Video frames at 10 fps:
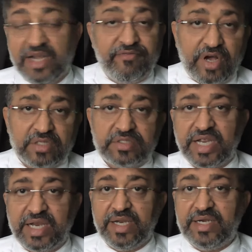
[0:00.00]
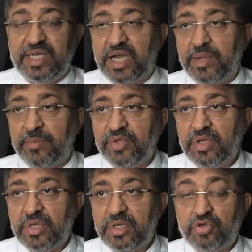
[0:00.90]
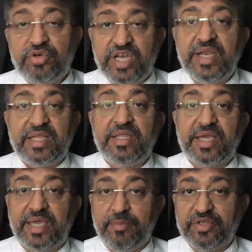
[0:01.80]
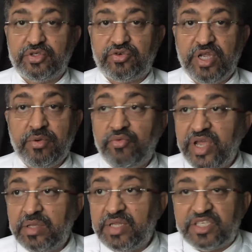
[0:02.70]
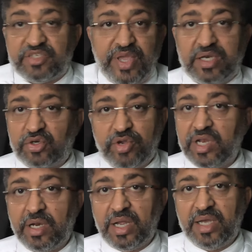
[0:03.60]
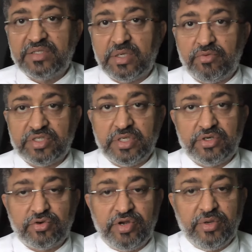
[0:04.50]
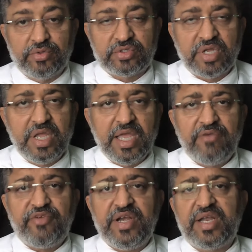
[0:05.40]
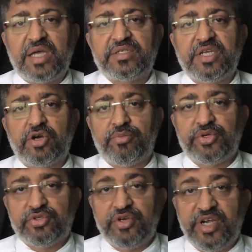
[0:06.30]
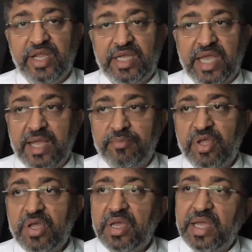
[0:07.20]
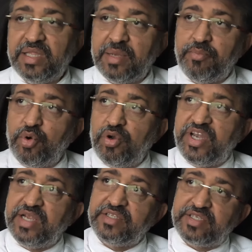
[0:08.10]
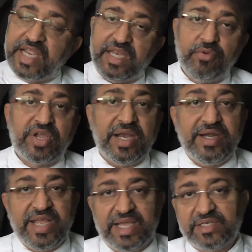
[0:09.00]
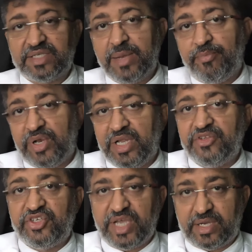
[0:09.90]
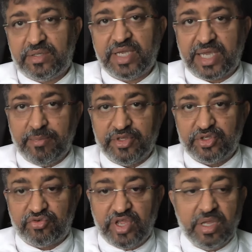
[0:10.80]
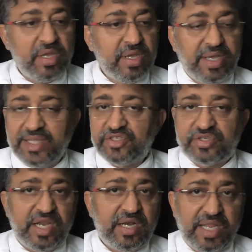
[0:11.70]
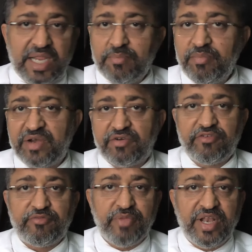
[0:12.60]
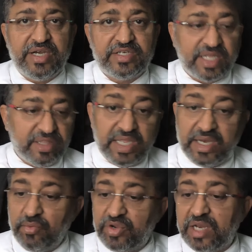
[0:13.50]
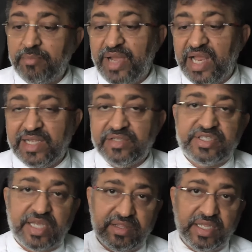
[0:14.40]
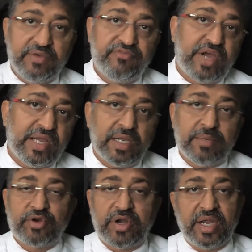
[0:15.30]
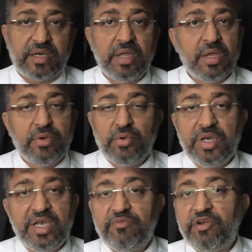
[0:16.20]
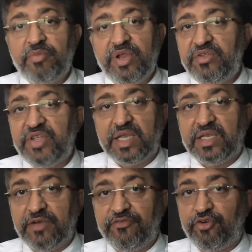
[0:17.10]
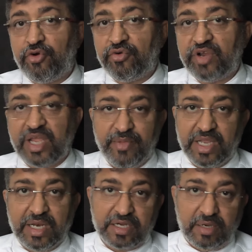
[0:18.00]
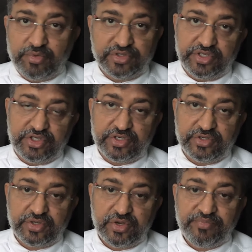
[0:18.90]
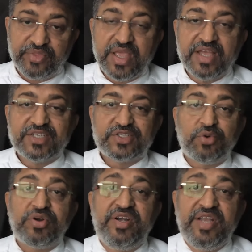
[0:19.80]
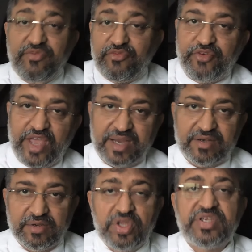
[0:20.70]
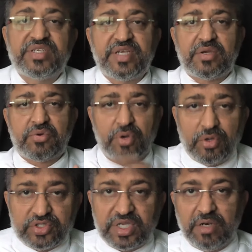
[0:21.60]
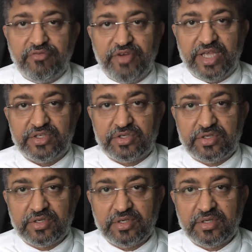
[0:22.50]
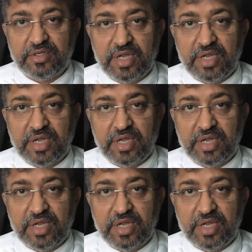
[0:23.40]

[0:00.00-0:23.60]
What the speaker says: advanced at that time to detect the chemistry. When the spectroanalyzer was introduced, fantastic opportunity came. In the molten state, you can take a sample and check the chemistry instantly in matter of minutes, and then you can balance, and then final product will never be rejected for chemical composition. So defect, which is a colossal waste,